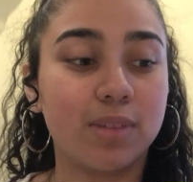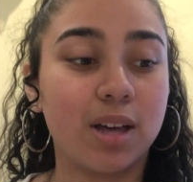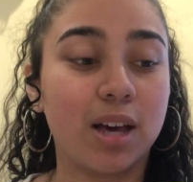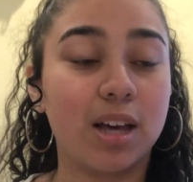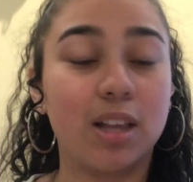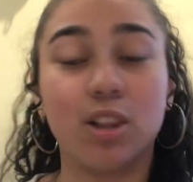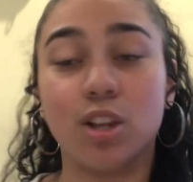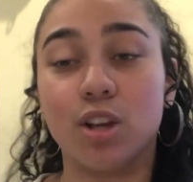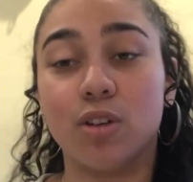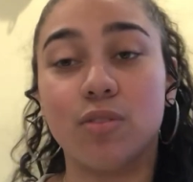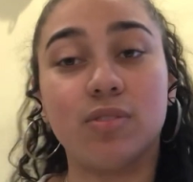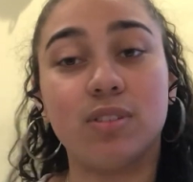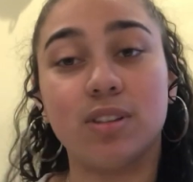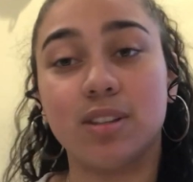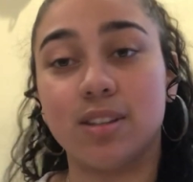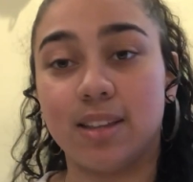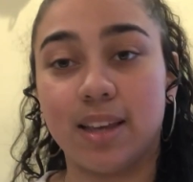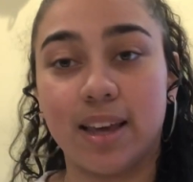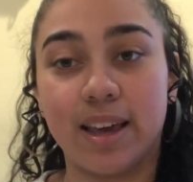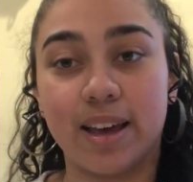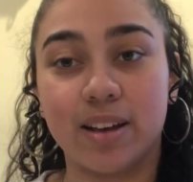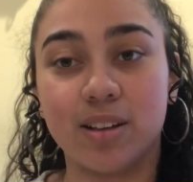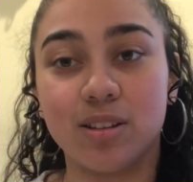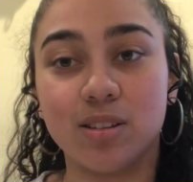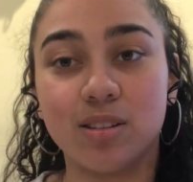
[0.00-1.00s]
I love to
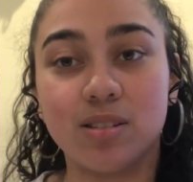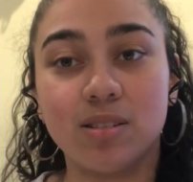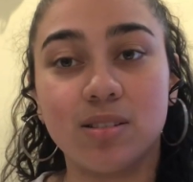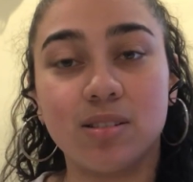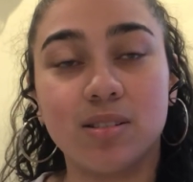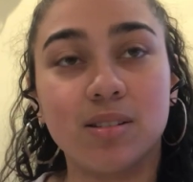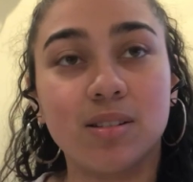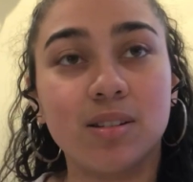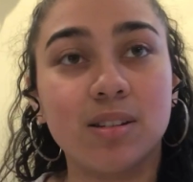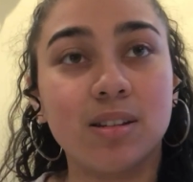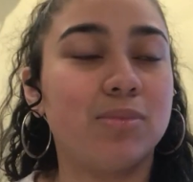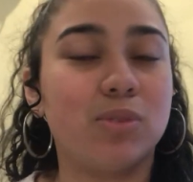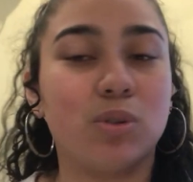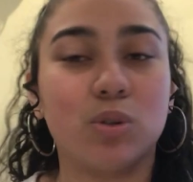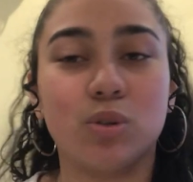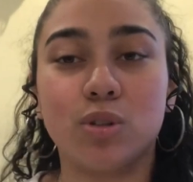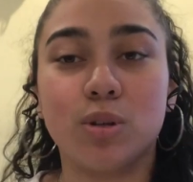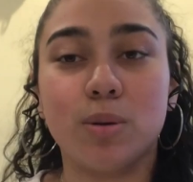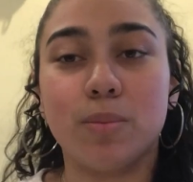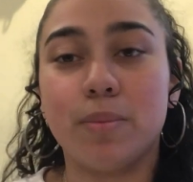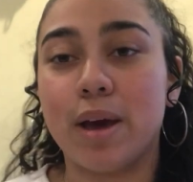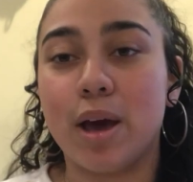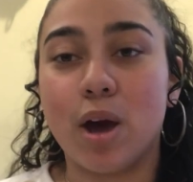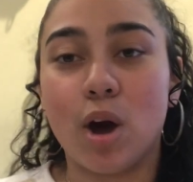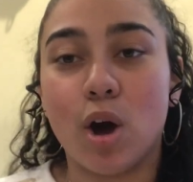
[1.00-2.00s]
dance. Those
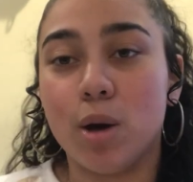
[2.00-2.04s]
are my